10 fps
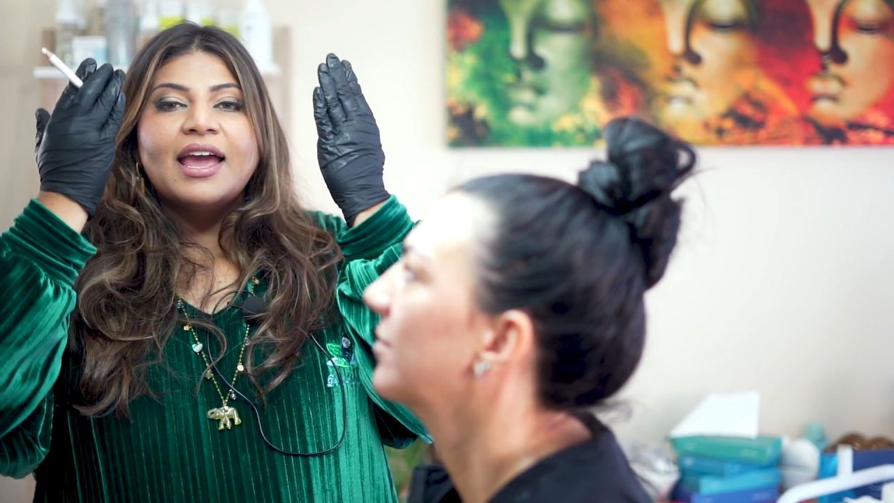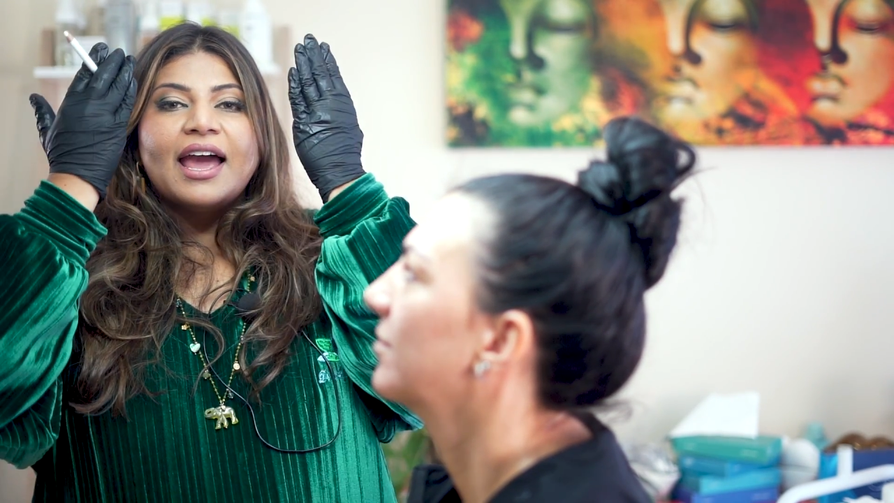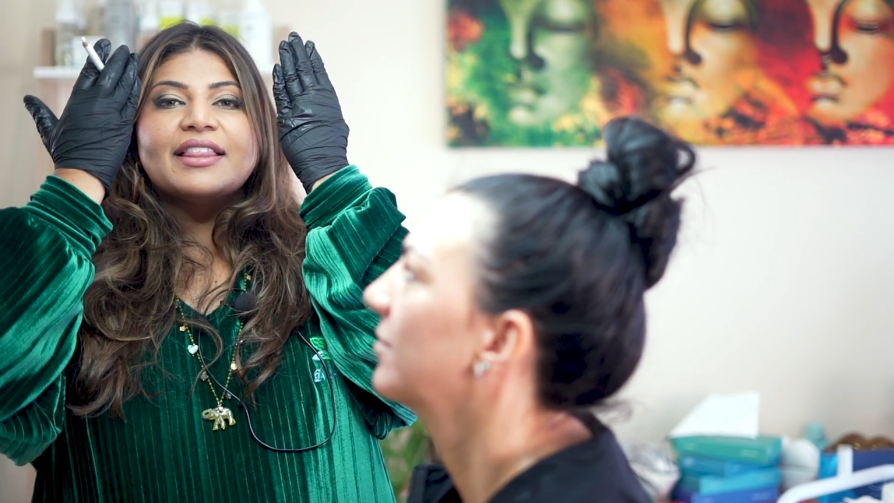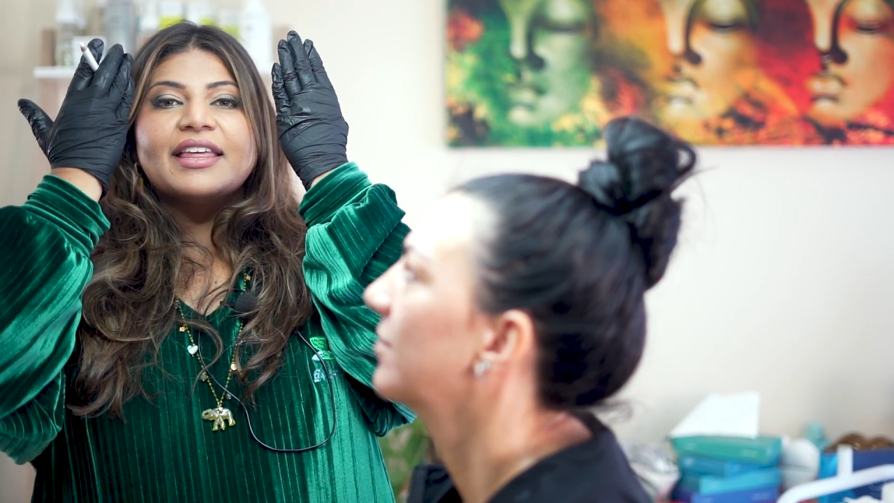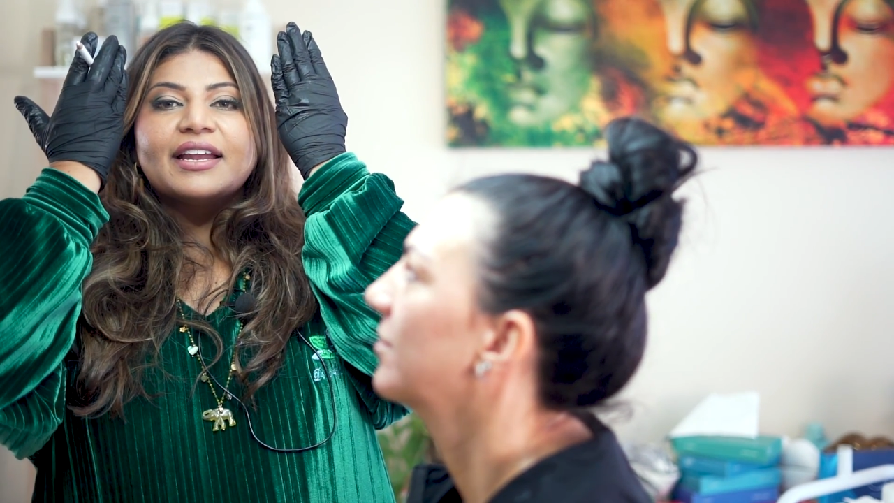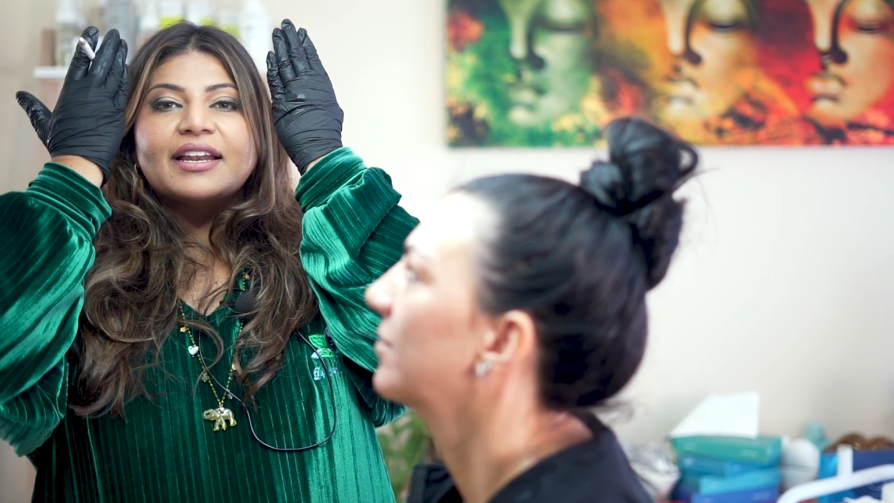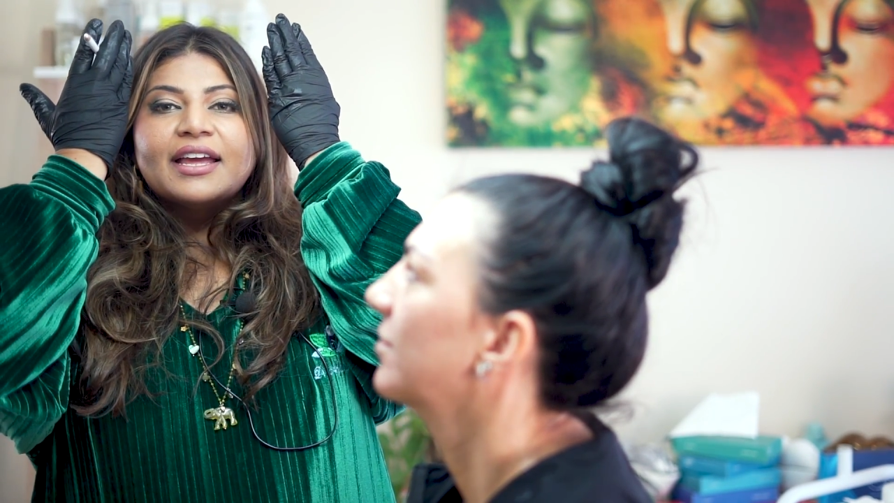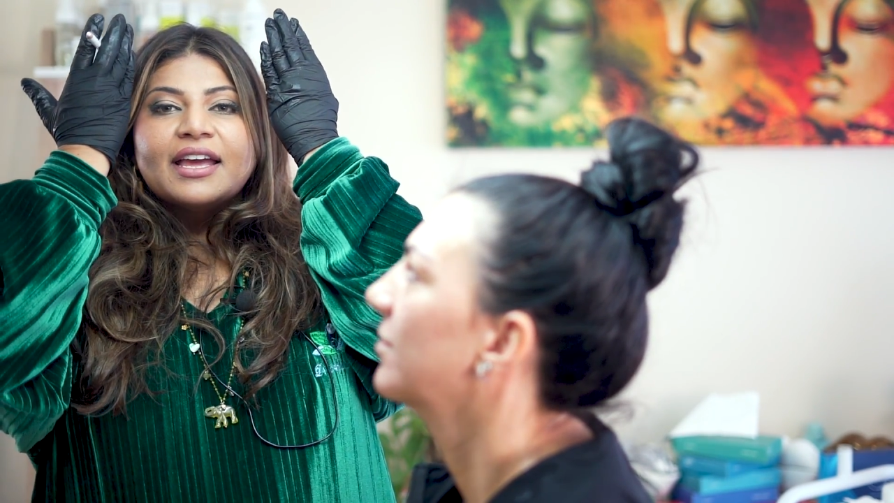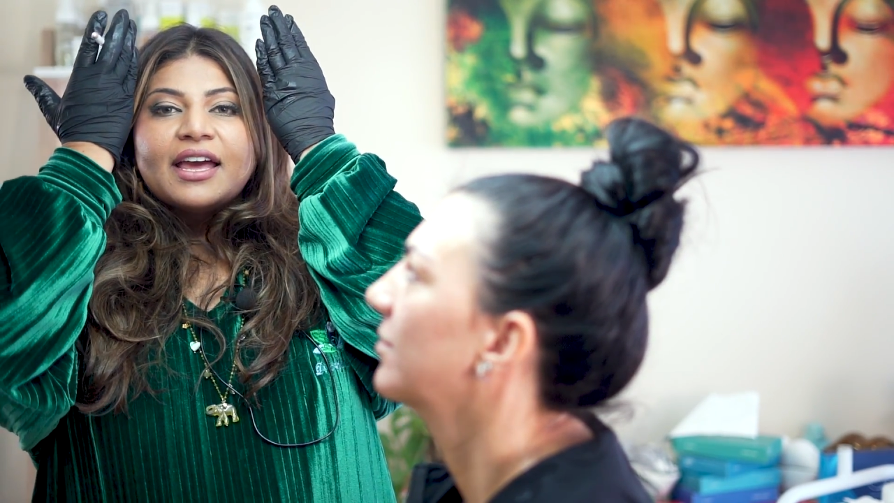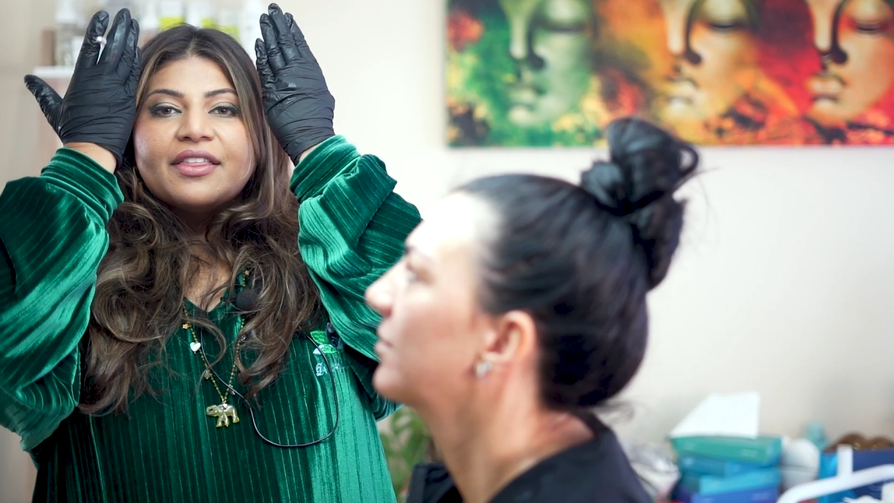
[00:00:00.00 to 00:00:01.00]
and then
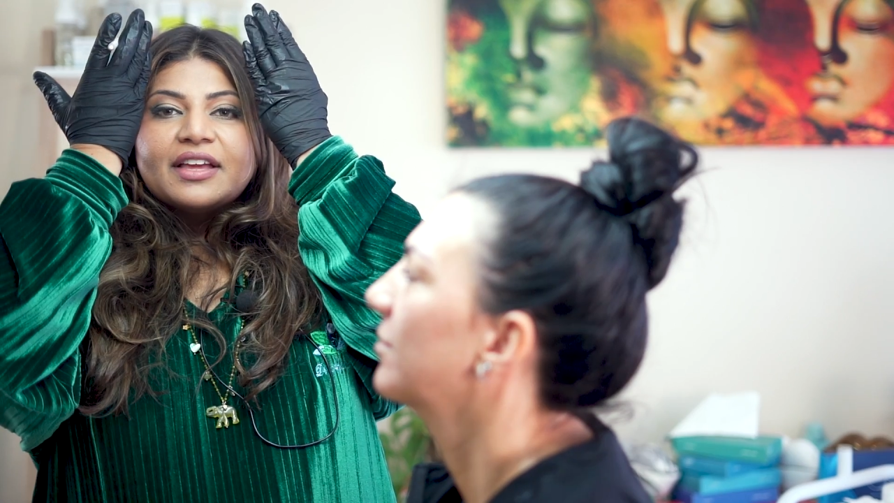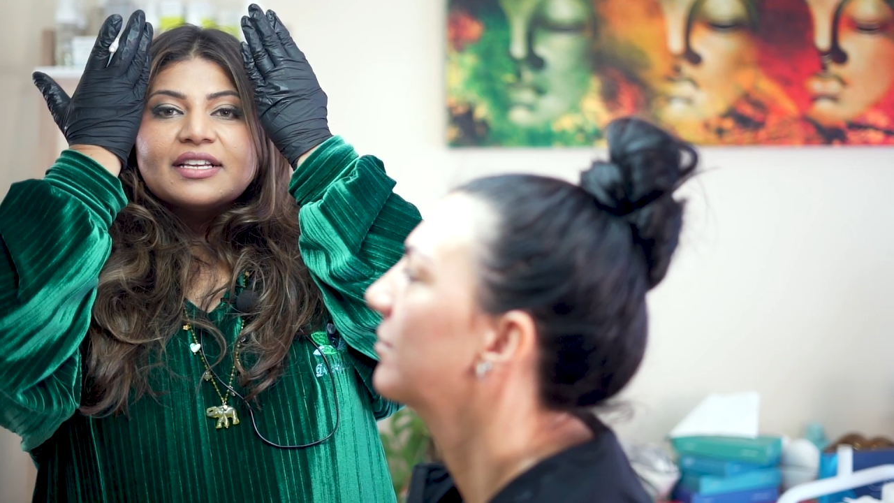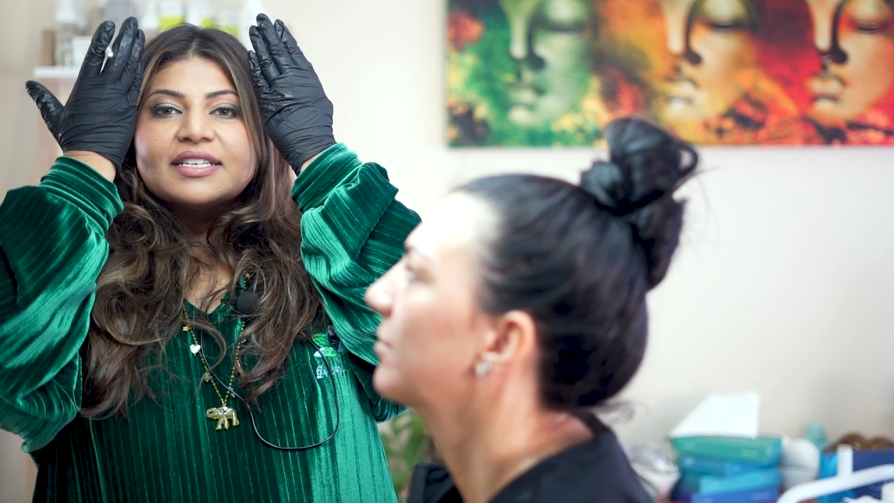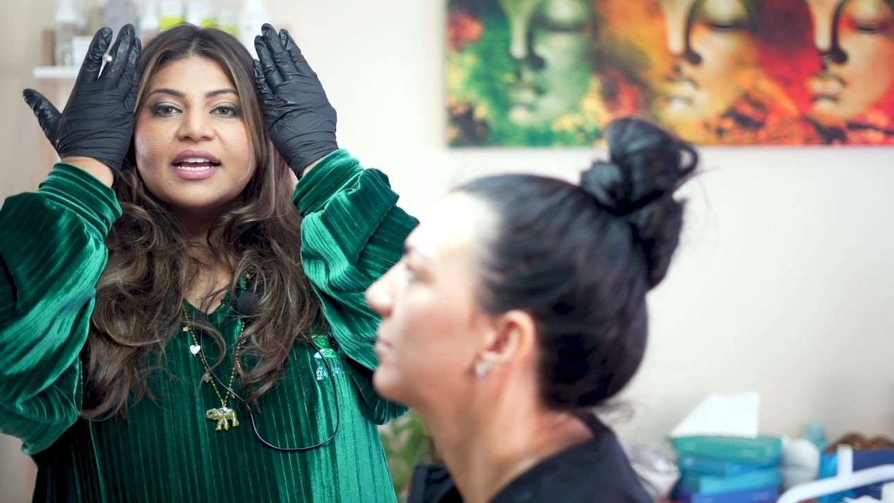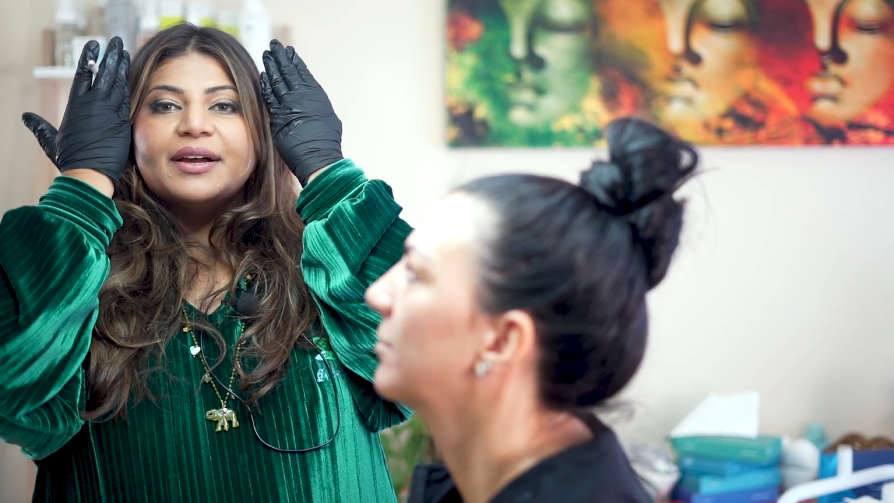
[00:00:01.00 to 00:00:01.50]
there's